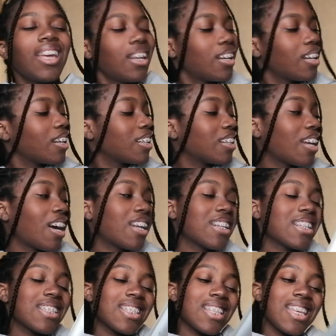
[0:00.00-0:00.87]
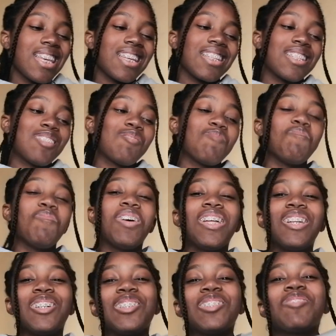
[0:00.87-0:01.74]
And honestly, it's
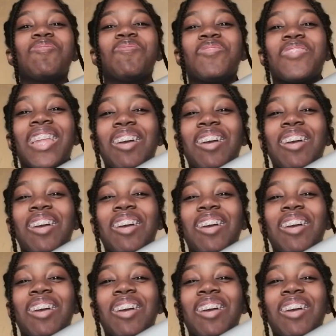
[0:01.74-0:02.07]
better.